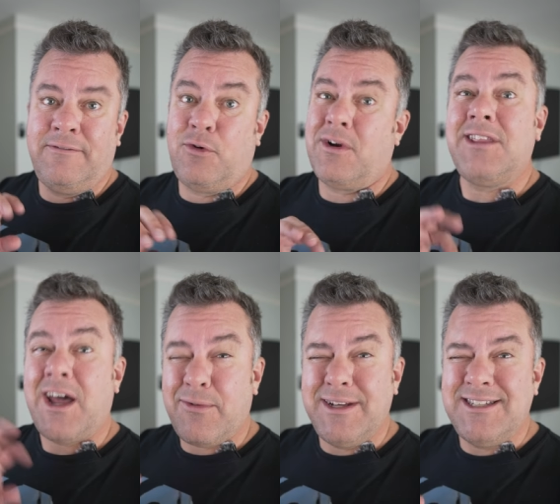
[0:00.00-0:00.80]
for a
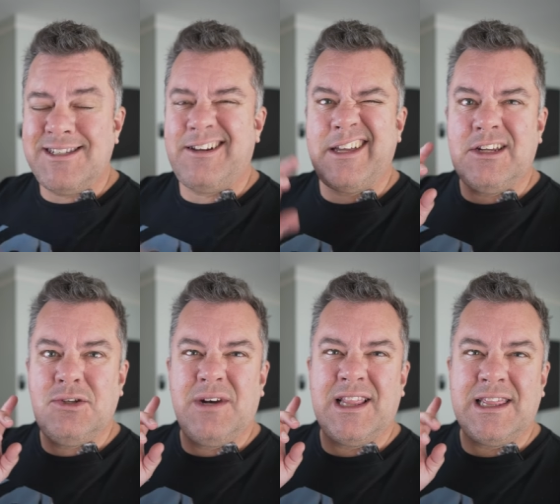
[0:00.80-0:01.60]
lot of reasons that I'll get
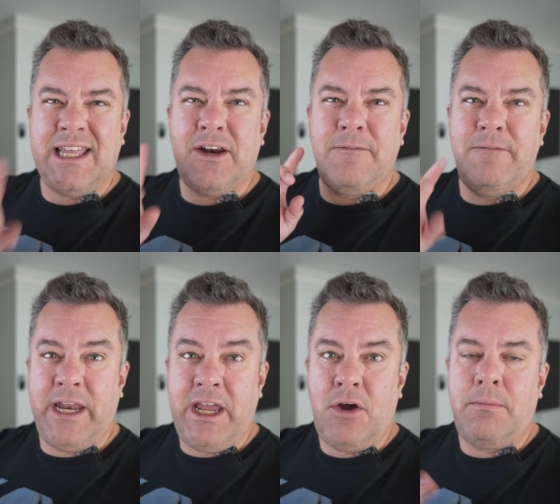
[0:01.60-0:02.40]
into in a later
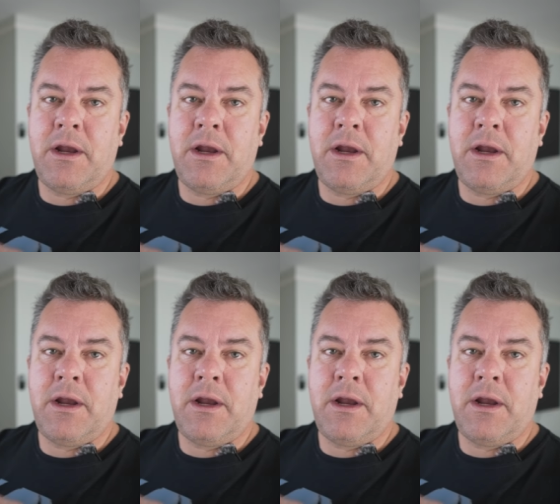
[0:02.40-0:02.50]
video,